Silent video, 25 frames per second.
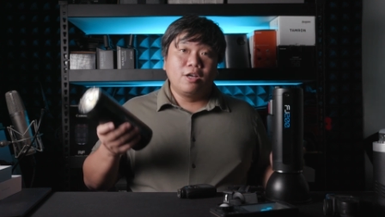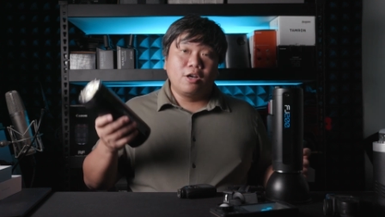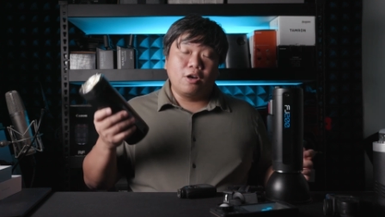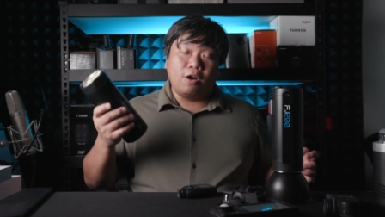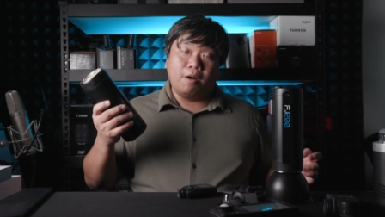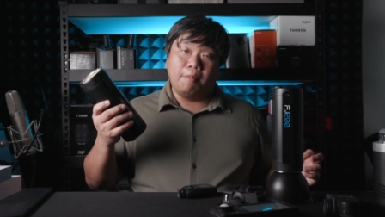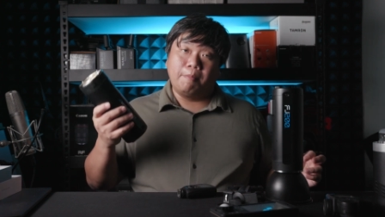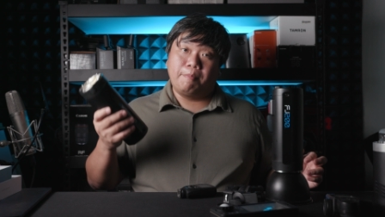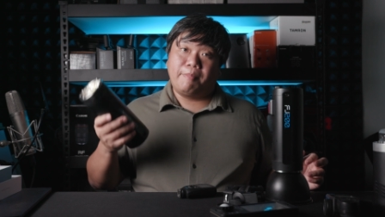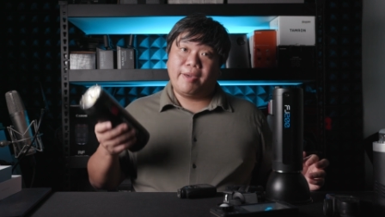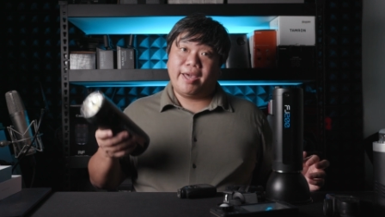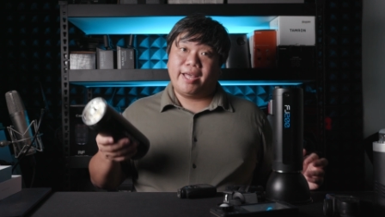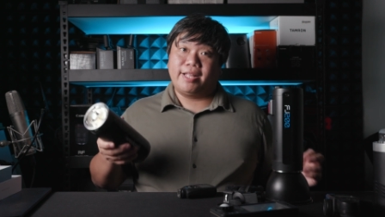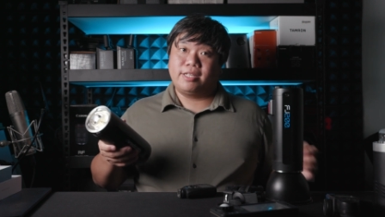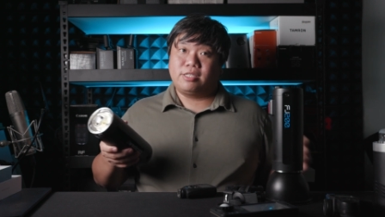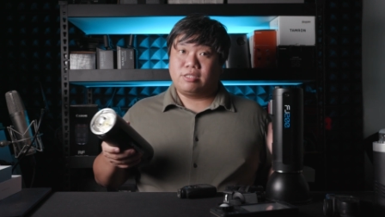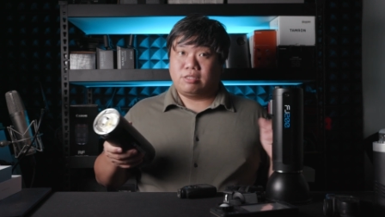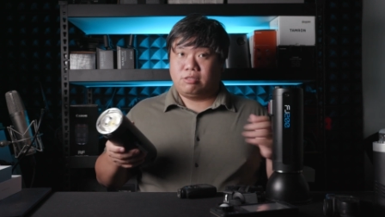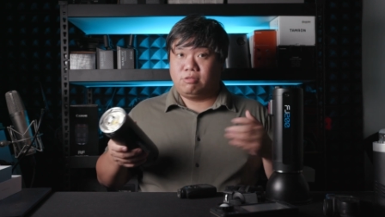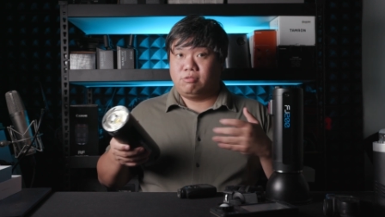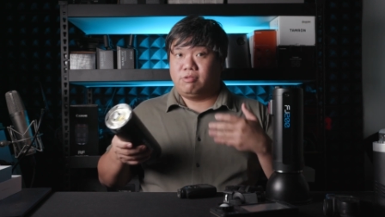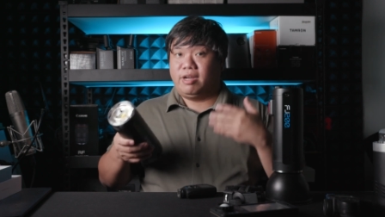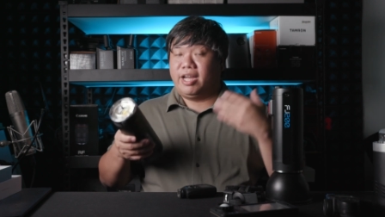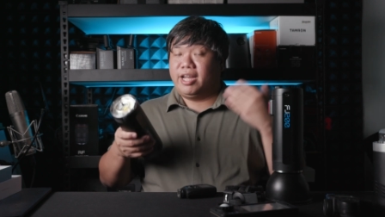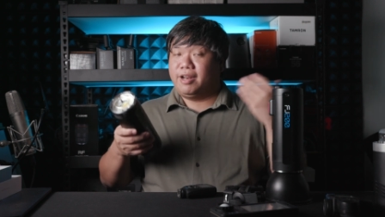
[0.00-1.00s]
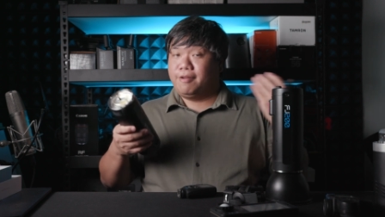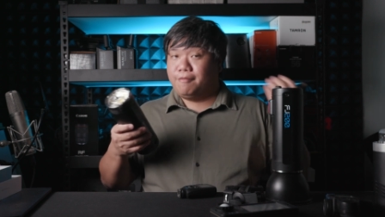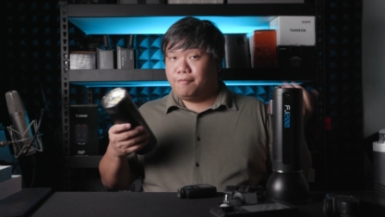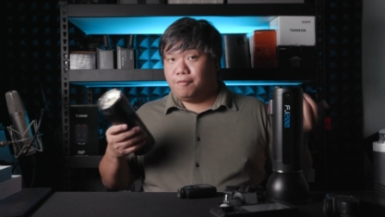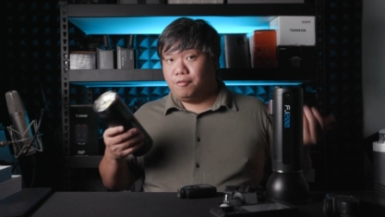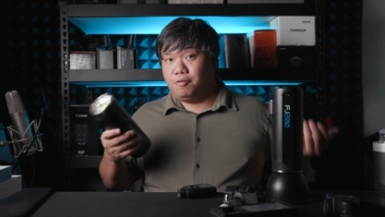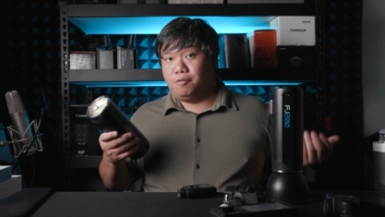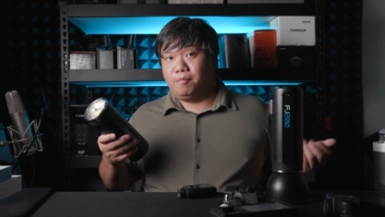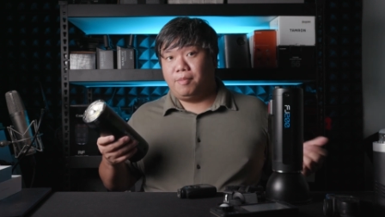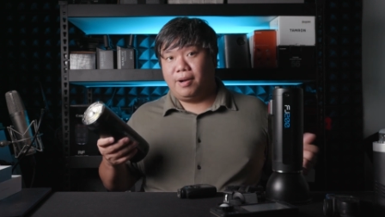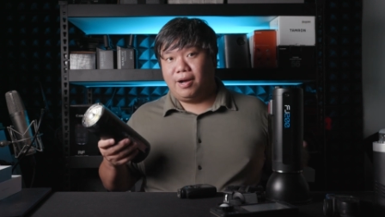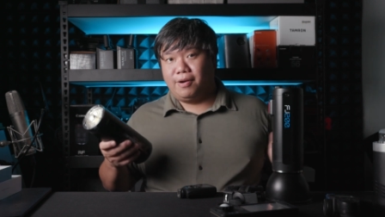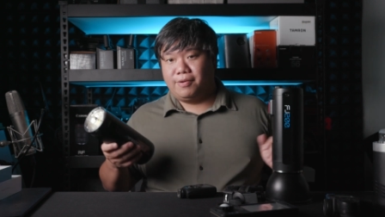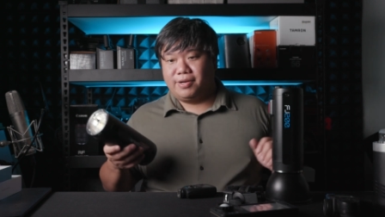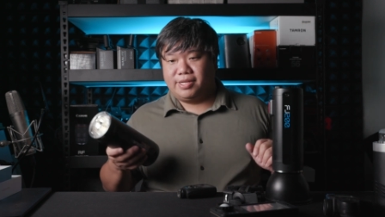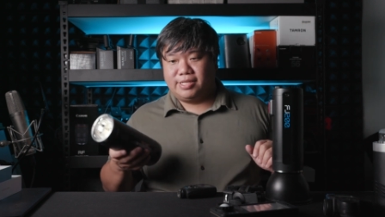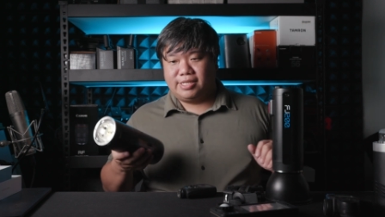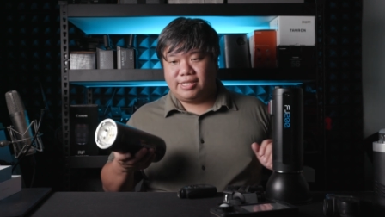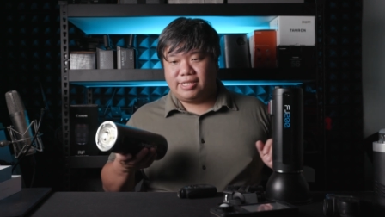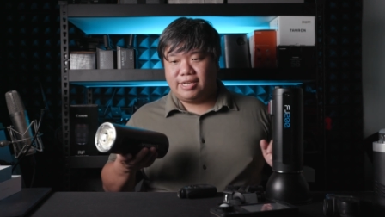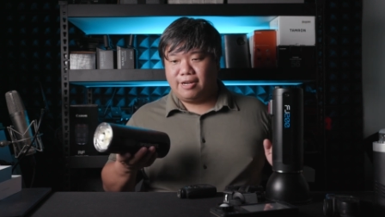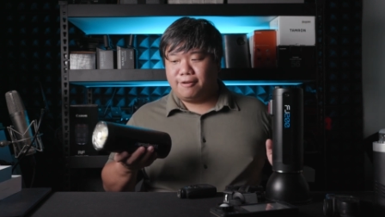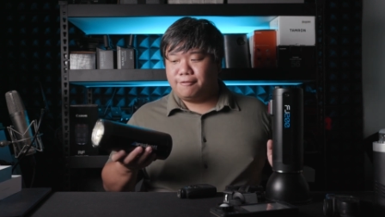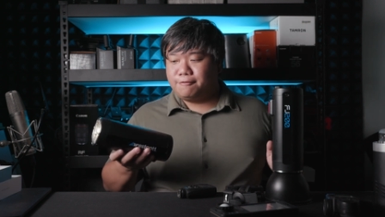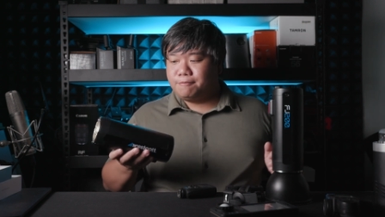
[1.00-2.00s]
compared to at full power
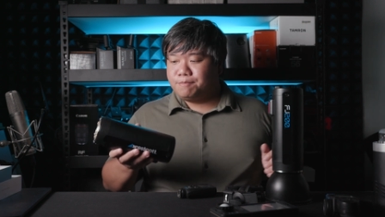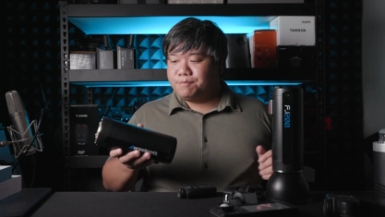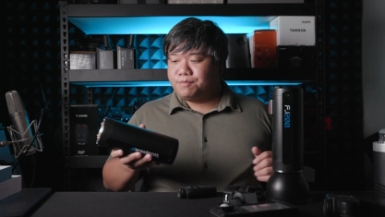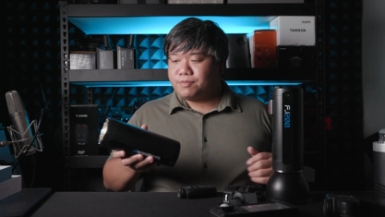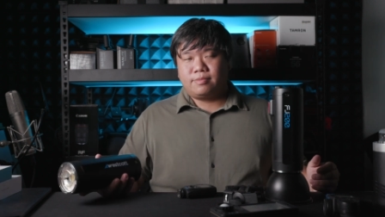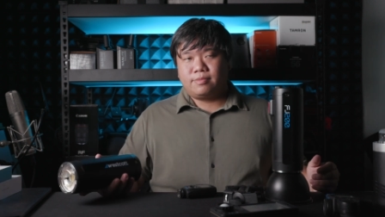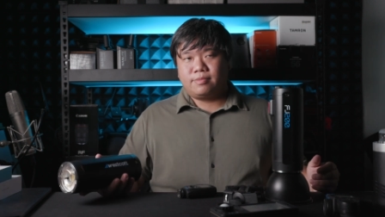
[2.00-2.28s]
itself.